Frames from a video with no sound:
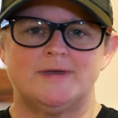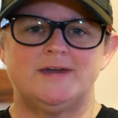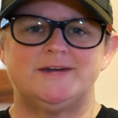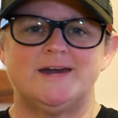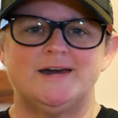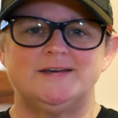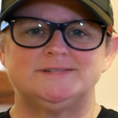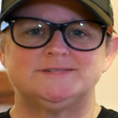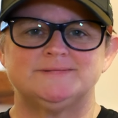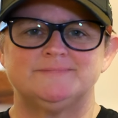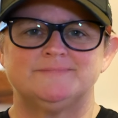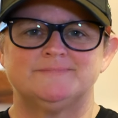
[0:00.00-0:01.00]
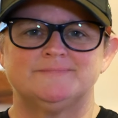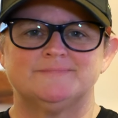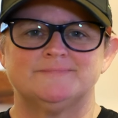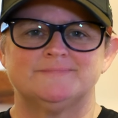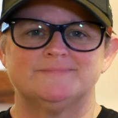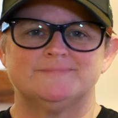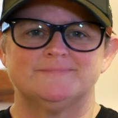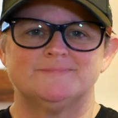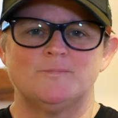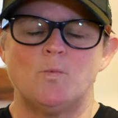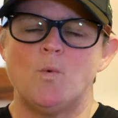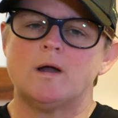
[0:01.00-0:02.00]
Hey guys,
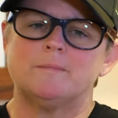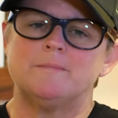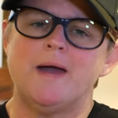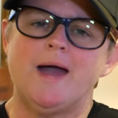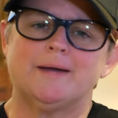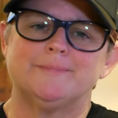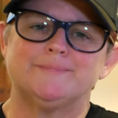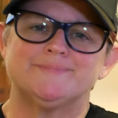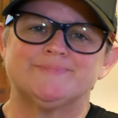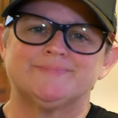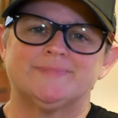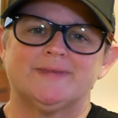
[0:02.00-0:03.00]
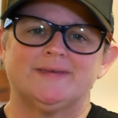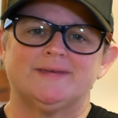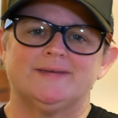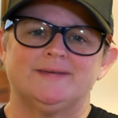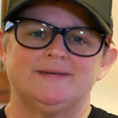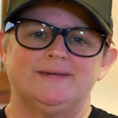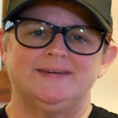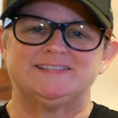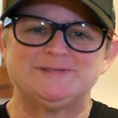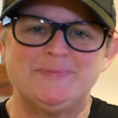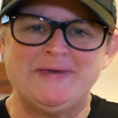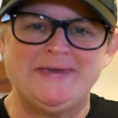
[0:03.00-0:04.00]
welcome back.
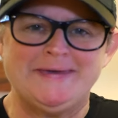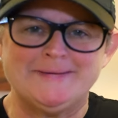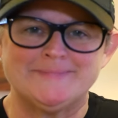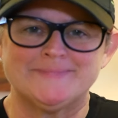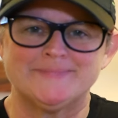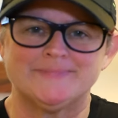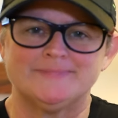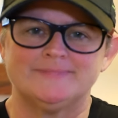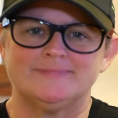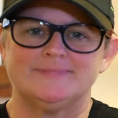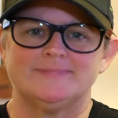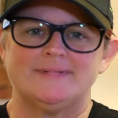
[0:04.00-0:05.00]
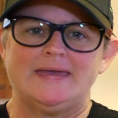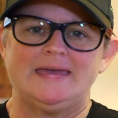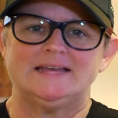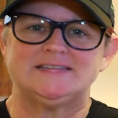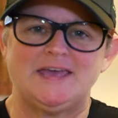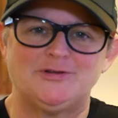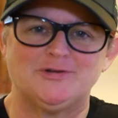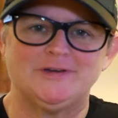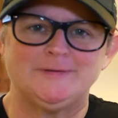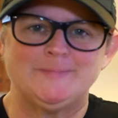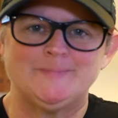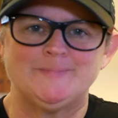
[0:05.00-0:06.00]
It's me, it's Adrian.